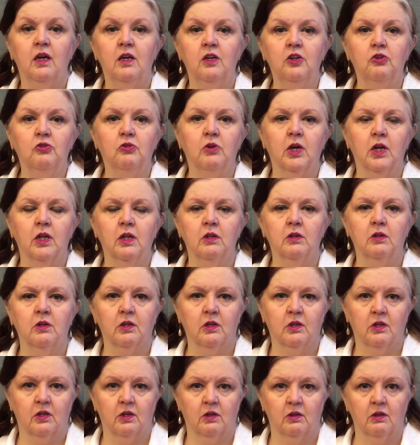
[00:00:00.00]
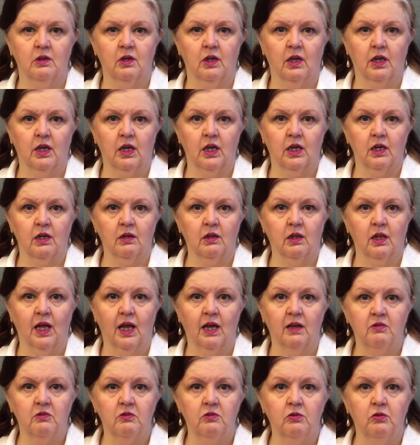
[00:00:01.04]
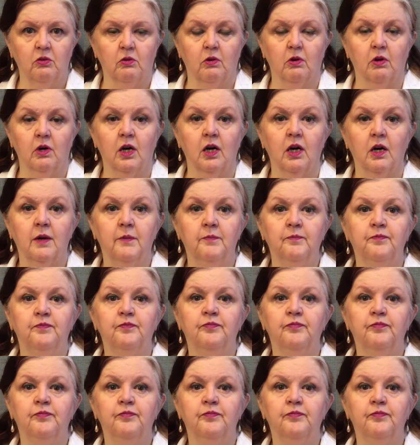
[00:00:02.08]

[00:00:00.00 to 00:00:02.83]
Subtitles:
You can look certainly at Glassdoor,